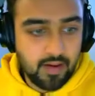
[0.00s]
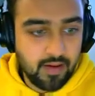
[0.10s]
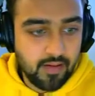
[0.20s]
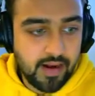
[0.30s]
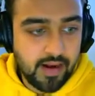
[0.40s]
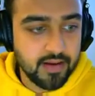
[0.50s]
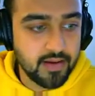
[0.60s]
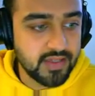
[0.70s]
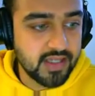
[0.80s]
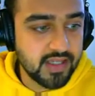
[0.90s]
Alright,
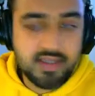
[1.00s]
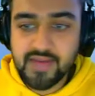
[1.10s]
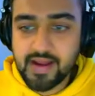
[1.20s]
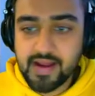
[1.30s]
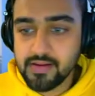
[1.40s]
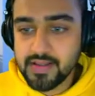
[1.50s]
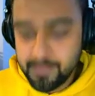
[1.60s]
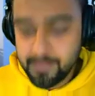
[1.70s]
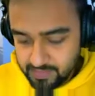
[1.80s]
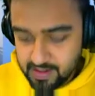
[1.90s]
using these values,
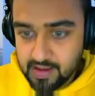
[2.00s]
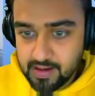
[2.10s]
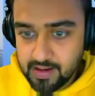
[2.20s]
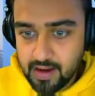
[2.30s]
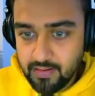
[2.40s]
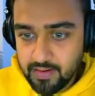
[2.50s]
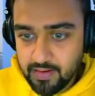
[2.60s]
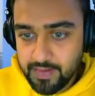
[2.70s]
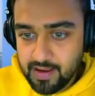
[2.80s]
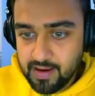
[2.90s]
now
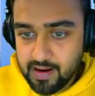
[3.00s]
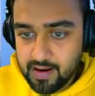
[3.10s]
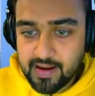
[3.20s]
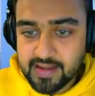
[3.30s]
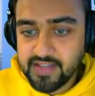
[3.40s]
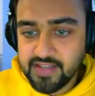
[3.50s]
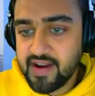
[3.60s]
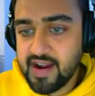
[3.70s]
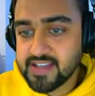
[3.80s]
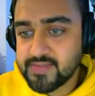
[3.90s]
our classifier
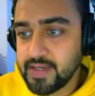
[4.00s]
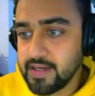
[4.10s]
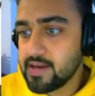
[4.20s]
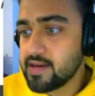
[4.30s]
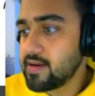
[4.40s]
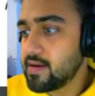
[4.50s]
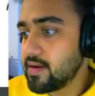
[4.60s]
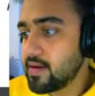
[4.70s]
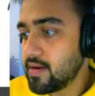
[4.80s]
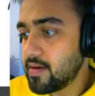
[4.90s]
has been
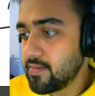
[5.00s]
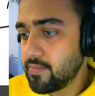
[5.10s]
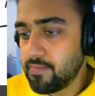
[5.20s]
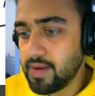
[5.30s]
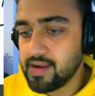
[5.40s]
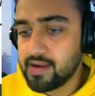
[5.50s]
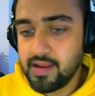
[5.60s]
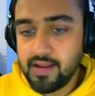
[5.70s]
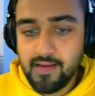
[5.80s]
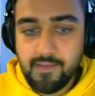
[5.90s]
built.
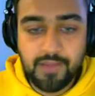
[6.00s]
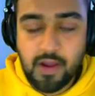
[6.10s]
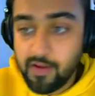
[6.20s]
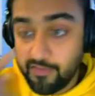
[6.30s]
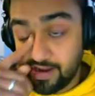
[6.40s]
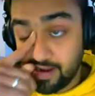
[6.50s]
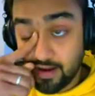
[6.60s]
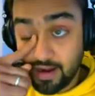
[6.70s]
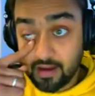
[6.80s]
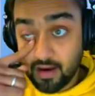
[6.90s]
Now, if it
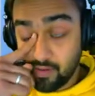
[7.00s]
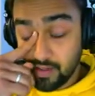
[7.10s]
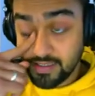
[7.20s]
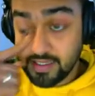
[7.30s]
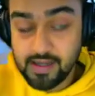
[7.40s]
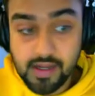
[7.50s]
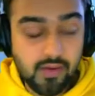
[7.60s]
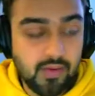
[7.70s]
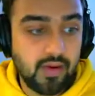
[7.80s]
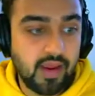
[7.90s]
encounters a
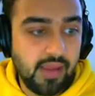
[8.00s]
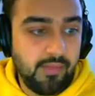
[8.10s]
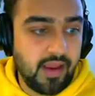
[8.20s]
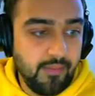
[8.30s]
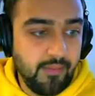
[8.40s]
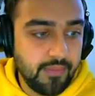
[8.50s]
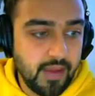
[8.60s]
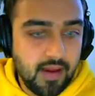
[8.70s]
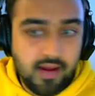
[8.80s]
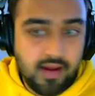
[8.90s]
new email,
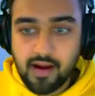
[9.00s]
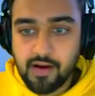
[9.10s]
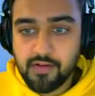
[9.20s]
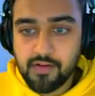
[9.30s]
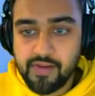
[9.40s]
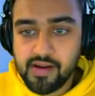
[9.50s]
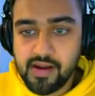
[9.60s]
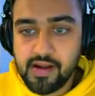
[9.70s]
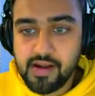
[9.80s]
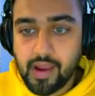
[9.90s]
we need to